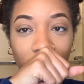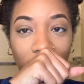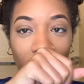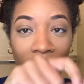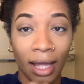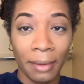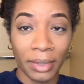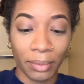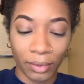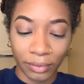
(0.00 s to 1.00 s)
a lot of
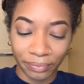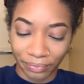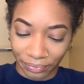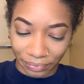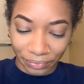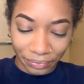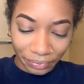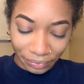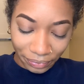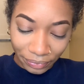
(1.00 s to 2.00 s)
people,
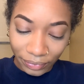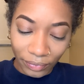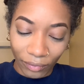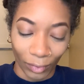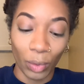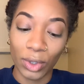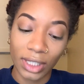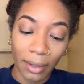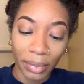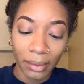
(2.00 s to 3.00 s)
well,
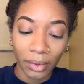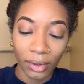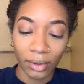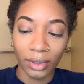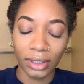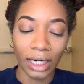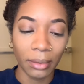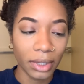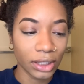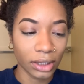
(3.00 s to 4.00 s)
some people, they be
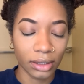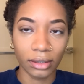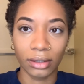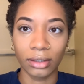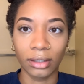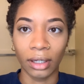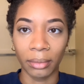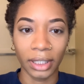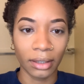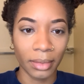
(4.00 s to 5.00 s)
just
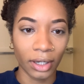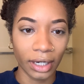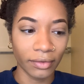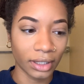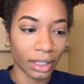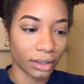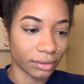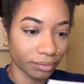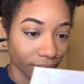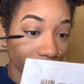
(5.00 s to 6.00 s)
complaining about everything,
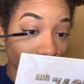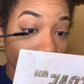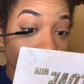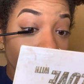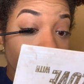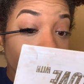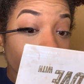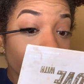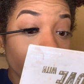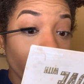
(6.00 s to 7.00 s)

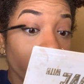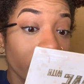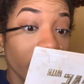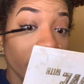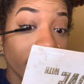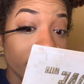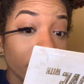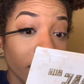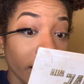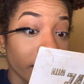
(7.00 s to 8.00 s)
or they ask you like